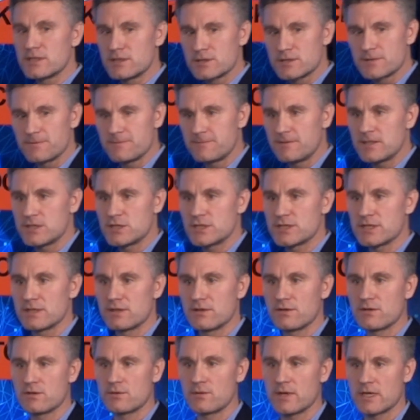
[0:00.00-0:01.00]
is
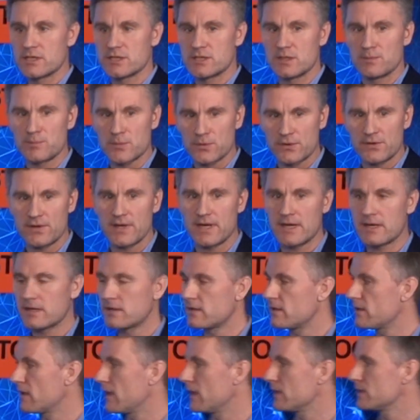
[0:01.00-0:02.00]
insufficient to actually
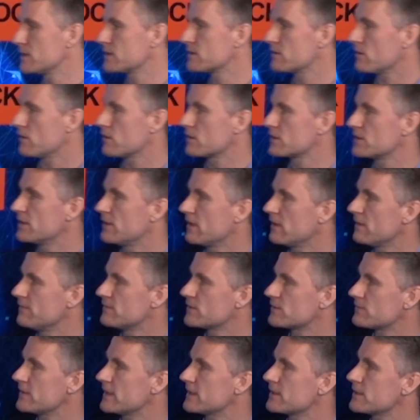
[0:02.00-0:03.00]
protect against oxidative
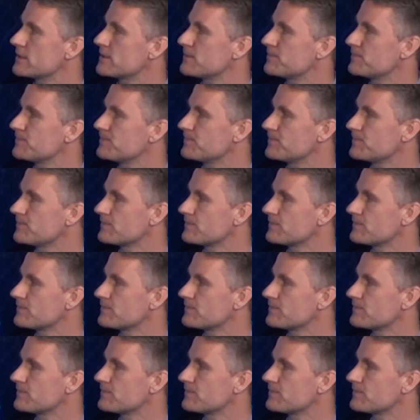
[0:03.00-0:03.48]
stress.